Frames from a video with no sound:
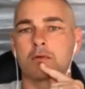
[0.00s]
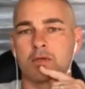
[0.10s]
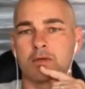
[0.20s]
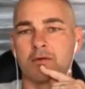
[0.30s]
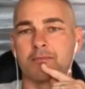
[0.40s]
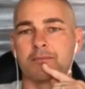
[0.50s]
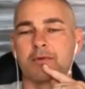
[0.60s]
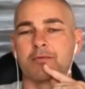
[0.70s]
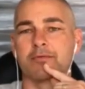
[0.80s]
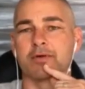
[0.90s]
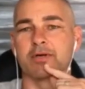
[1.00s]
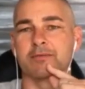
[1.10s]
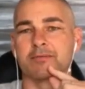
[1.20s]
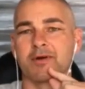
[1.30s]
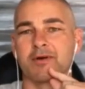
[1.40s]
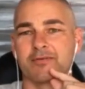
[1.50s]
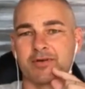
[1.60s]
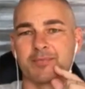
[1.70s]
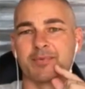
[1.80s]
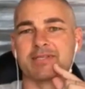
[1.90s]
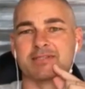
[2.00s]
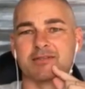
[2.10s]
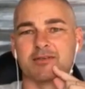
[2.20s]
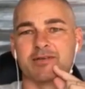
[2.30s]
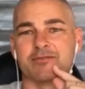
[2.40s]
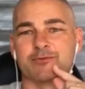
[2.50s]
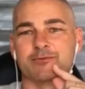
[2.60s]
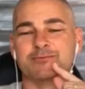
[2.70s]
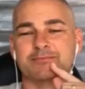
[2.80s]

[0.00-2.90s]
I'm very blessed and grateful.